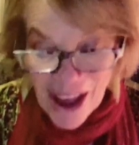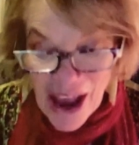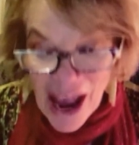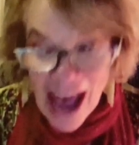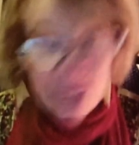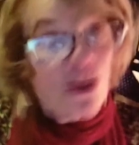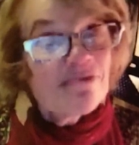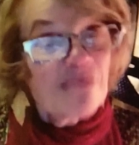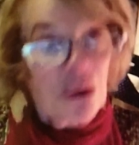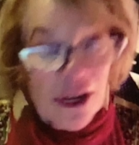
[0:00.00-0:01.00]
At
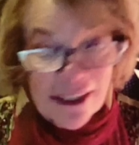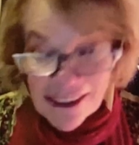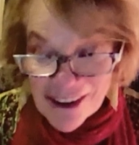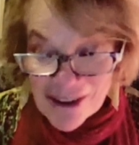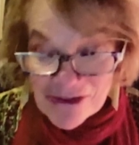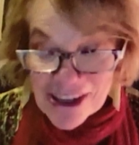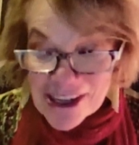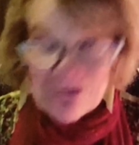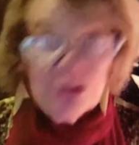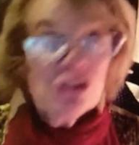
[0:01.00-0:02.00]
one point,
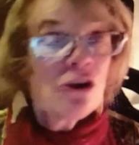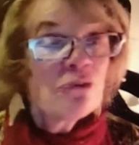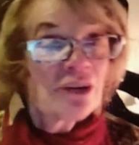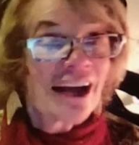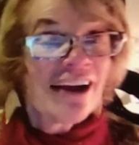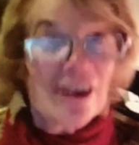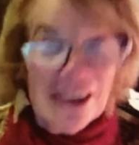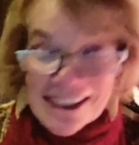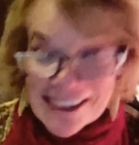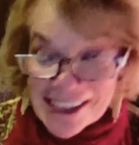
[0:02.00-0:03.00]
funding was so
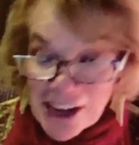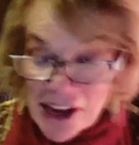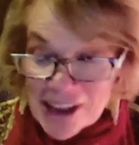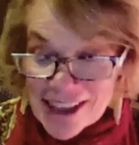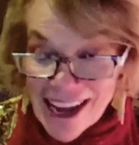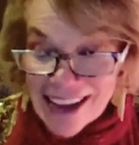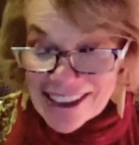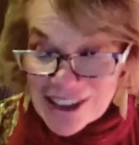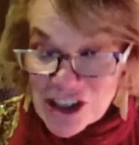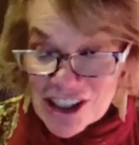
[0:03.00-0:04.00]
precarious
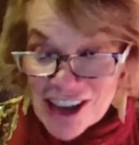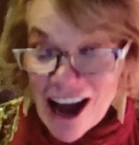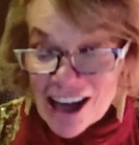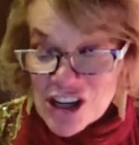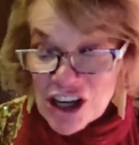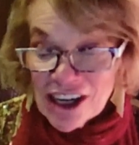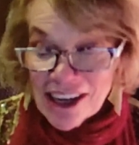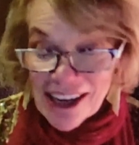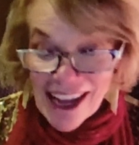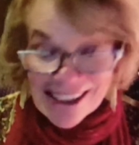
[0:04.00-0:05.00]
that Chin Kaji
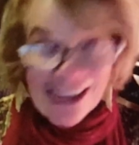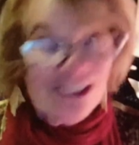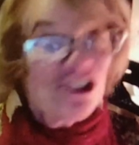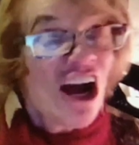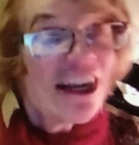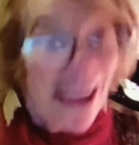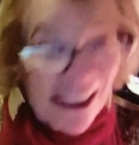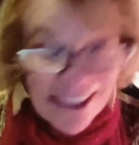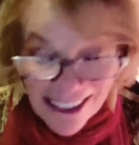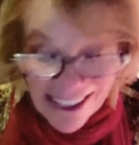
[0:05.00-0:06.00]
and Sanjana,
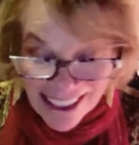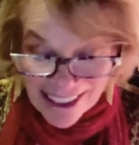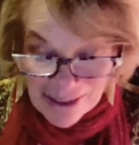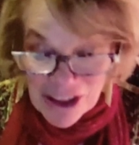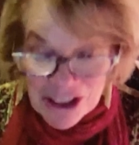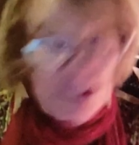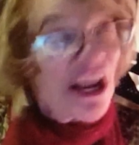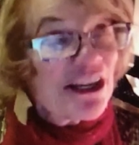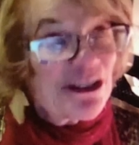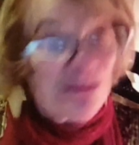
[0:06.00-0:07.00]

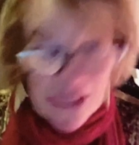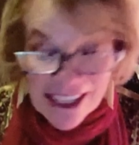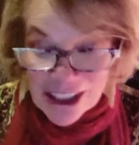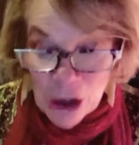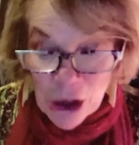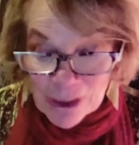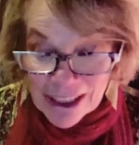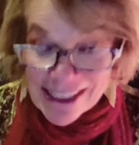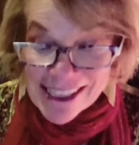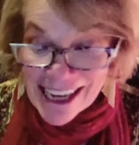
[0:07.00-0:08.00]
today's READ Global
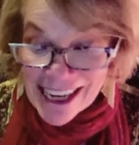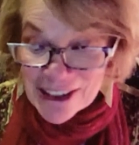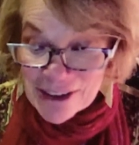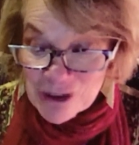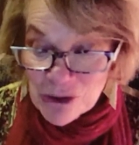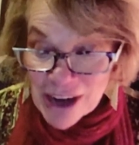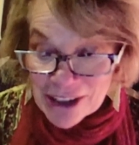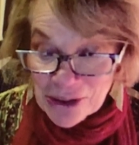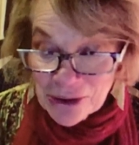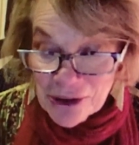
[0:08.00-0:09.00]
Executive
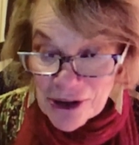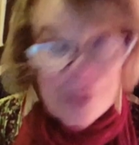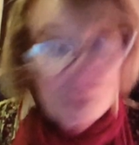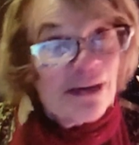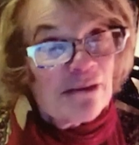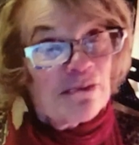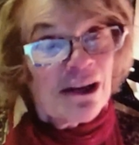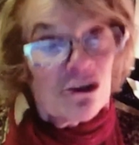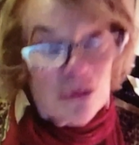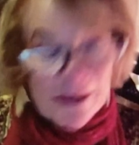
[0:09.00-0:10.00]
Director, made a
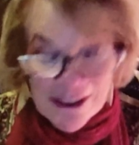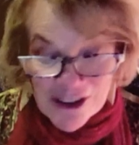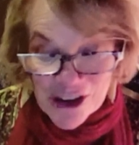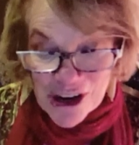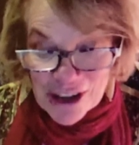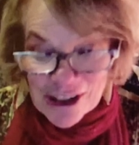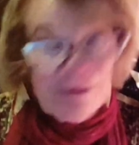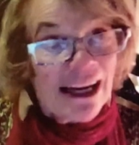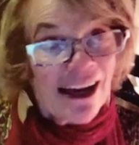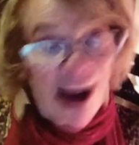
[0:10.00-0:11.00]
pilgrimage to
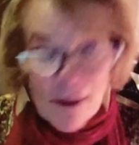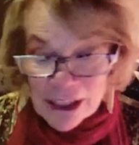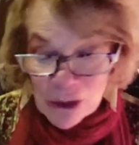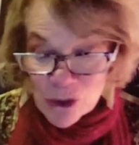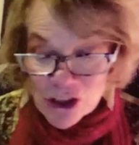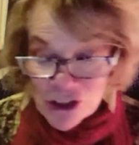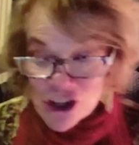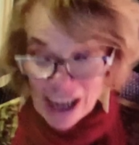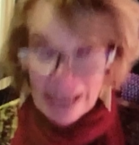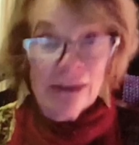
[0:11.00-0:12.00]
Manakamana with a chicken,